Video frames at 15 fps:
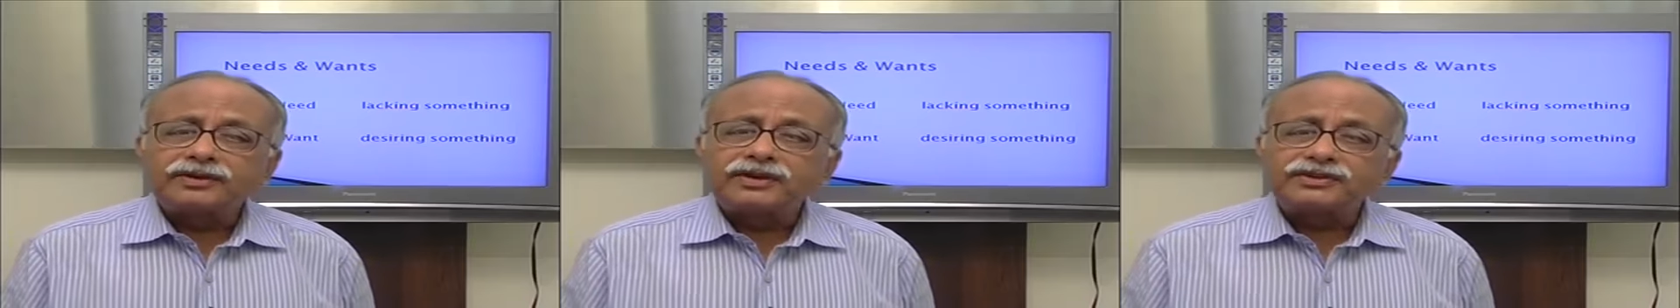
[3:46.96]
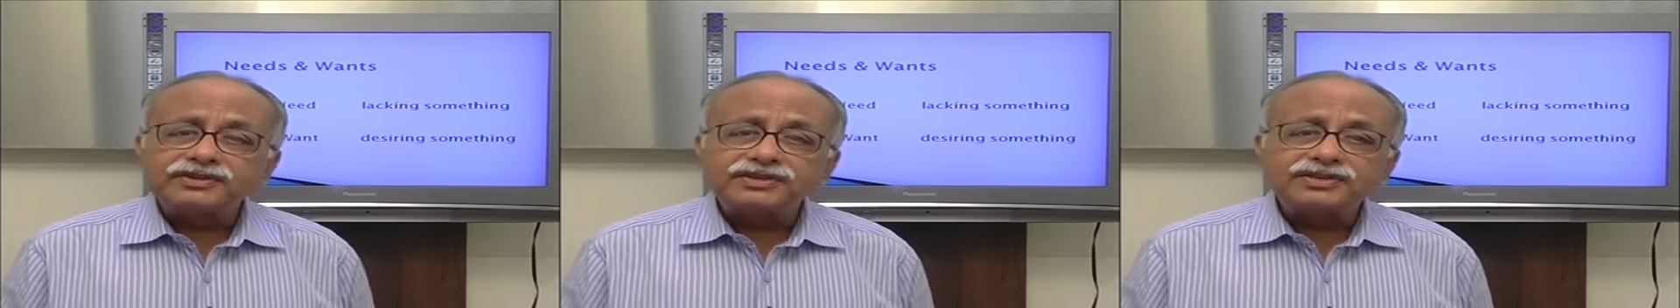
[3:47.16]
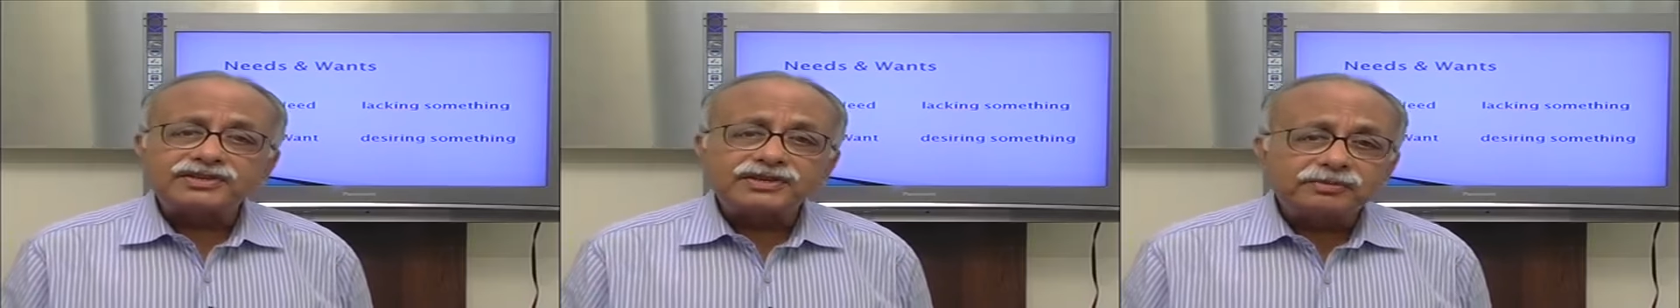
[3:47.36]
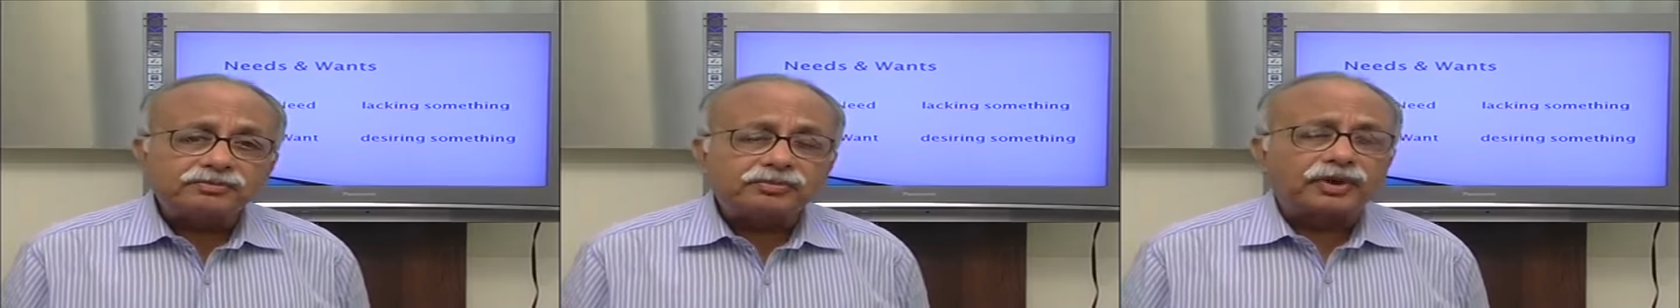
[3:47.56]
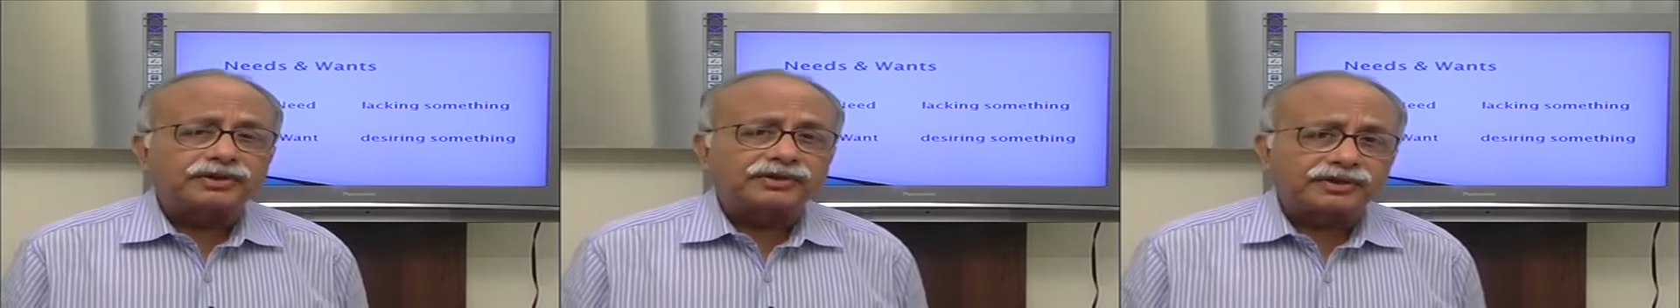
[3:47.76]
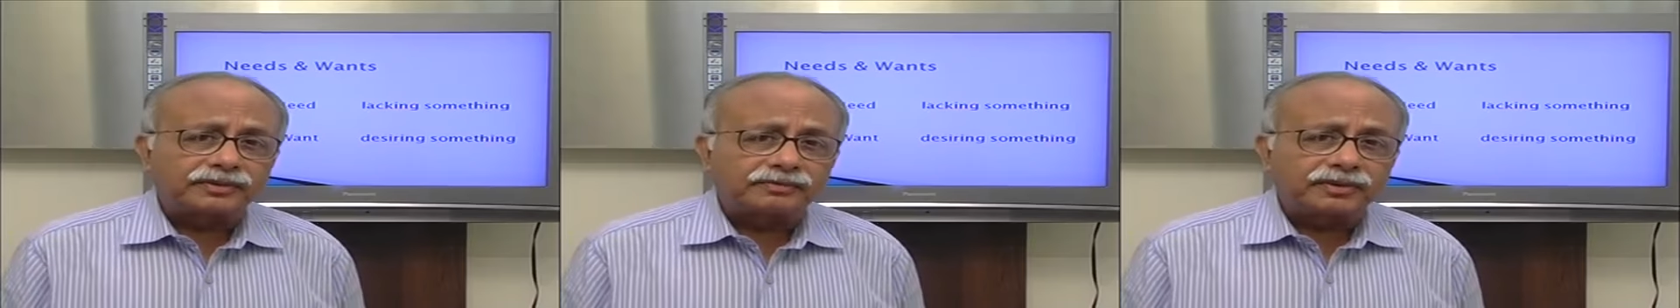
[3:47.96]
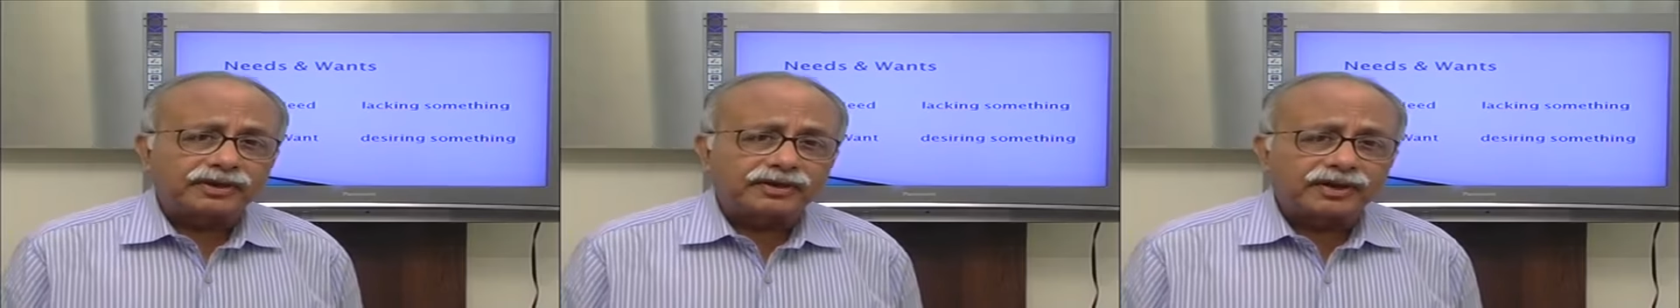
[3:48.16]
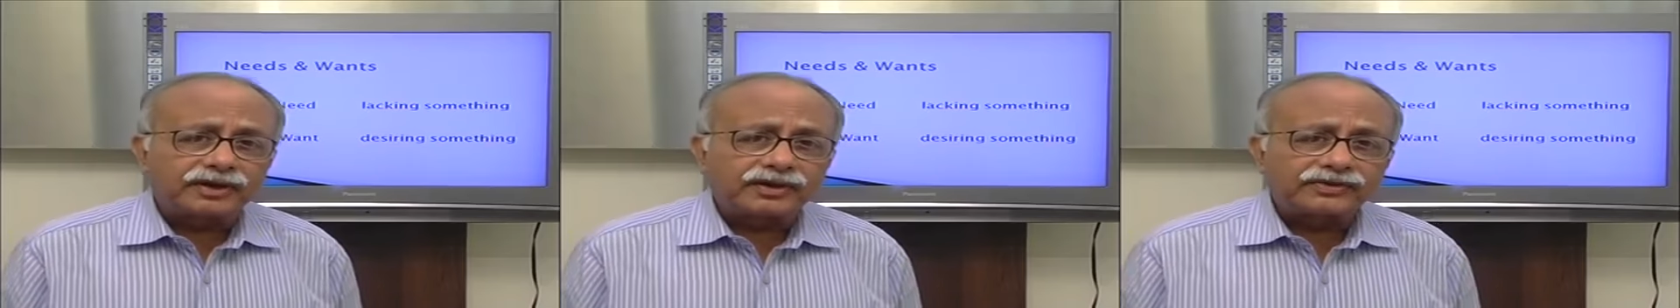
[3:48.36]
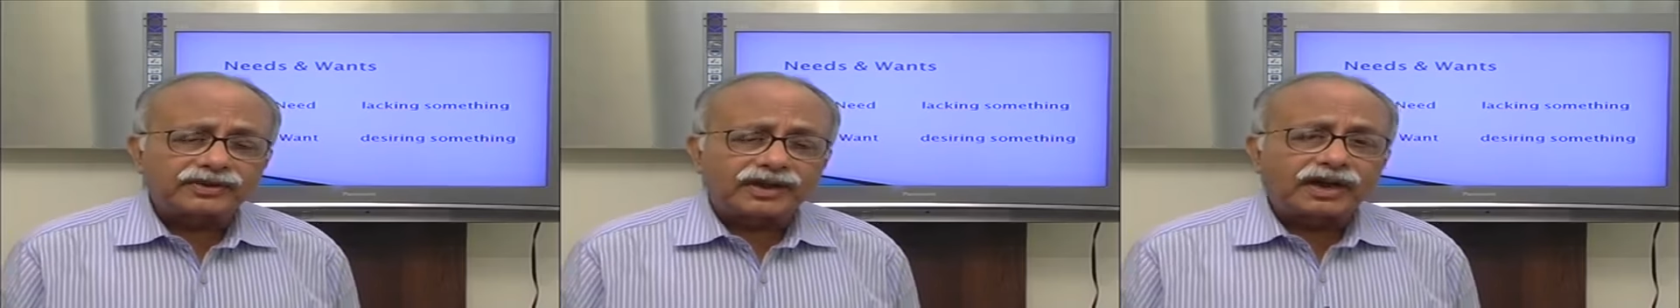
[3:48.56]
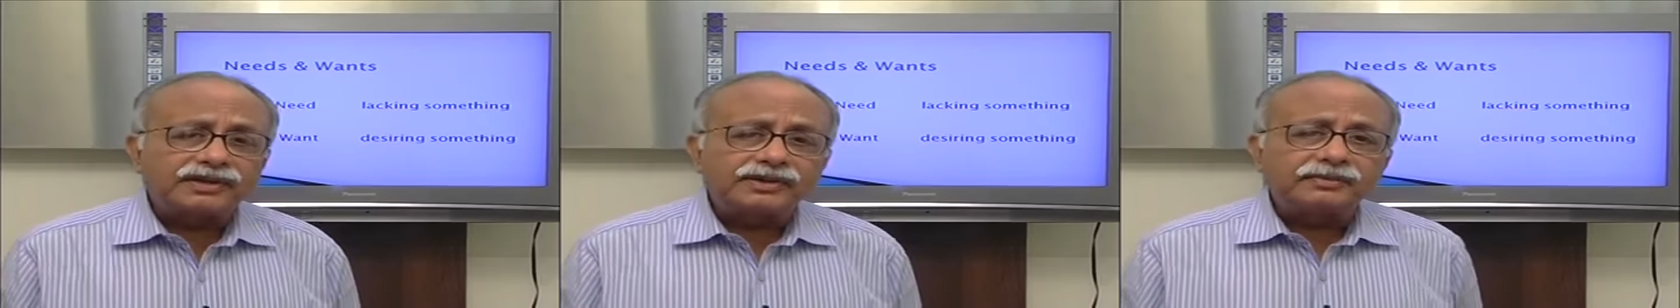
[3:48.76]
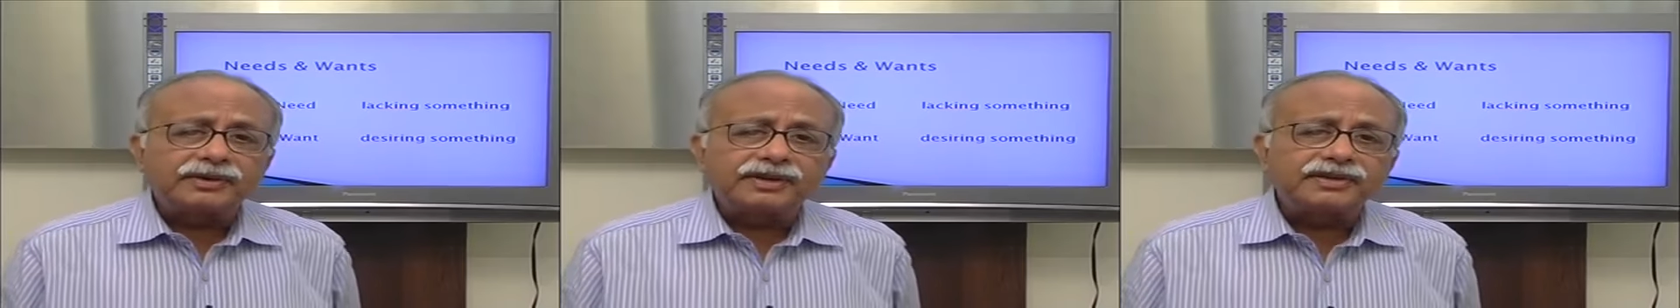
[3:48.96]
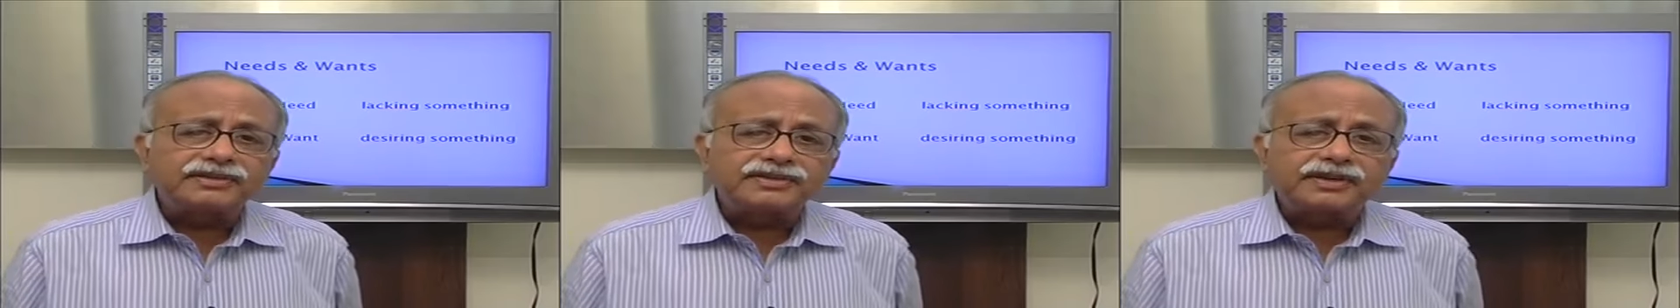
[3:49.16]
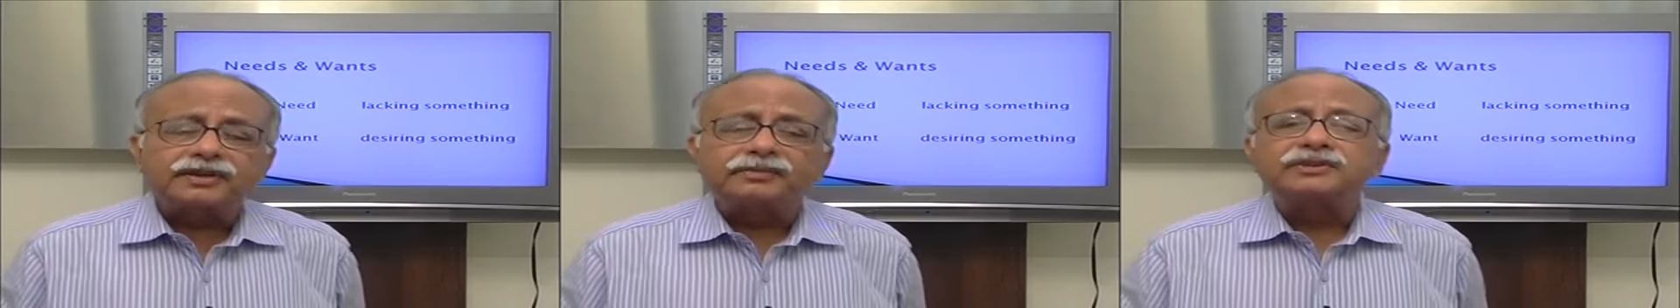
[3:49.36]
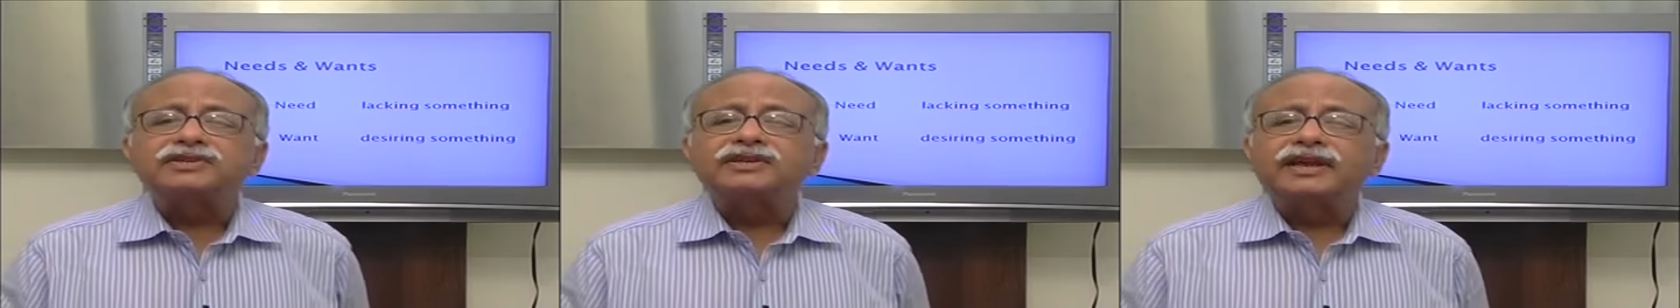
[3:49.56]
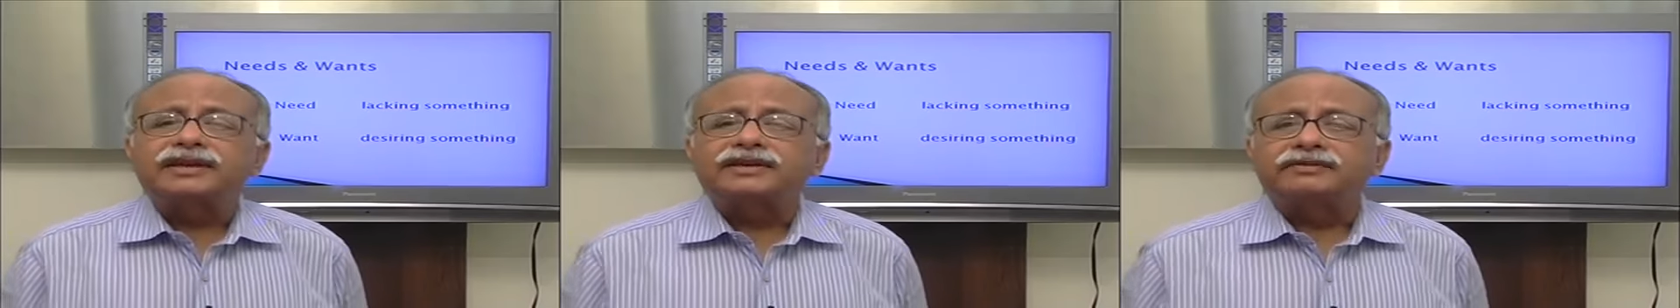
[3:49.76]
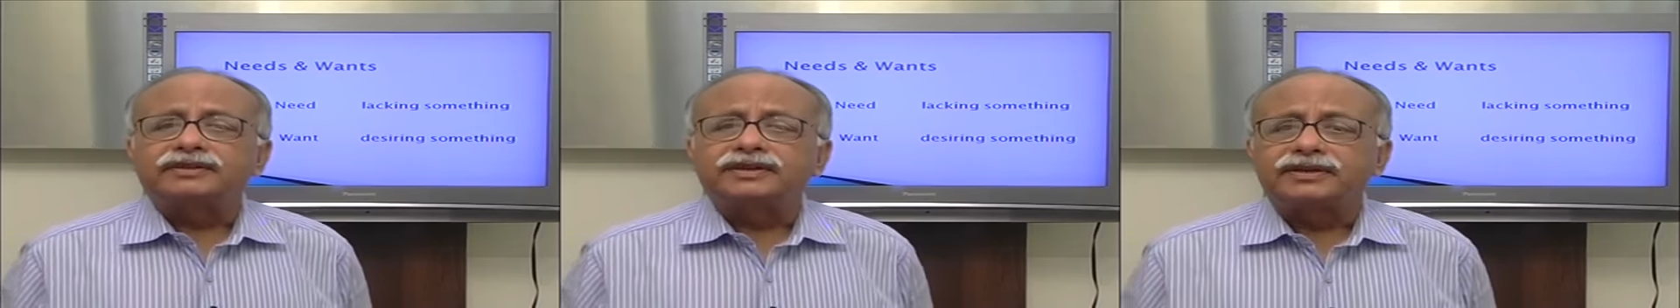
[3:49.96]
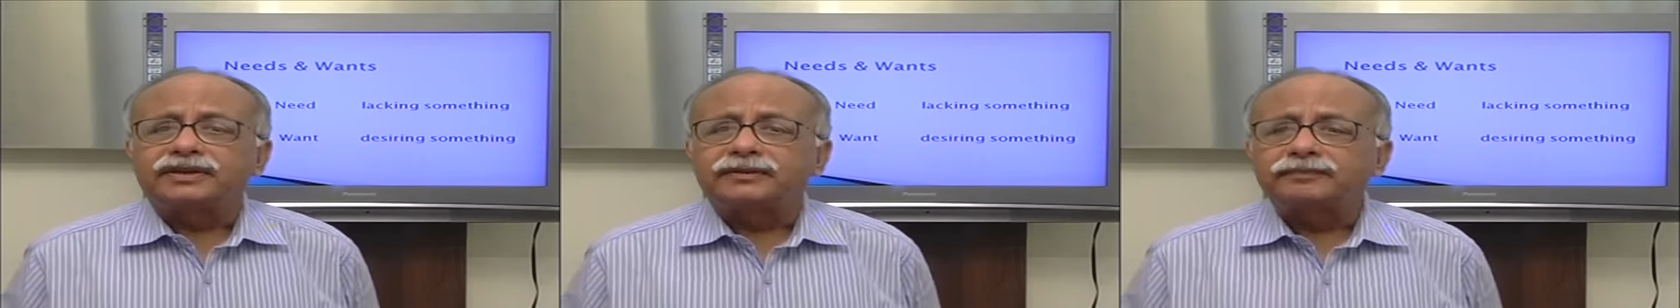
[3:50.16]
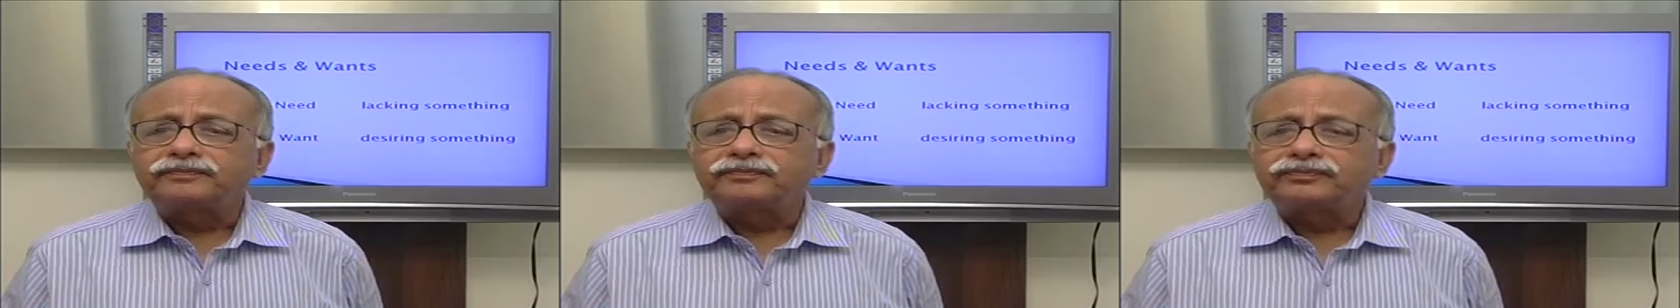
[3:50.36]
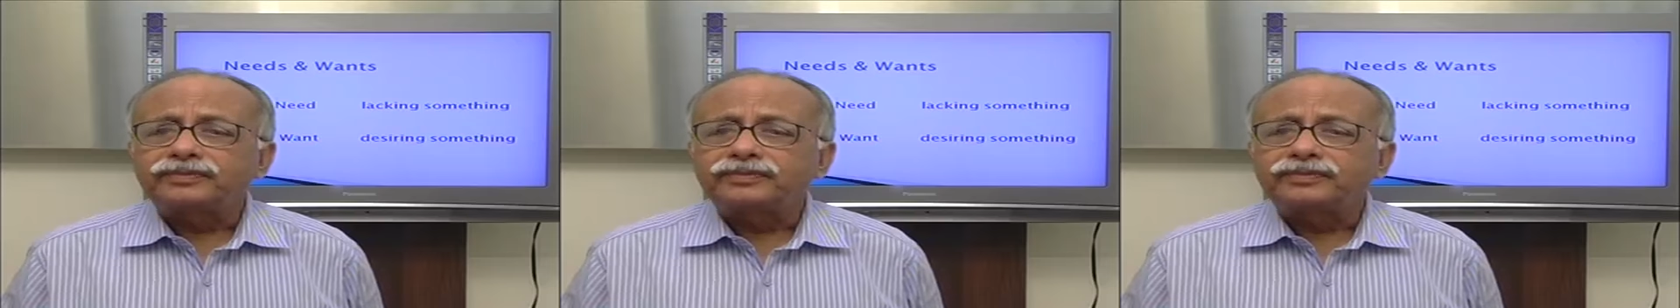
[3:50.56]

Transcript: Now this is important because ultimately it's a commercial activity.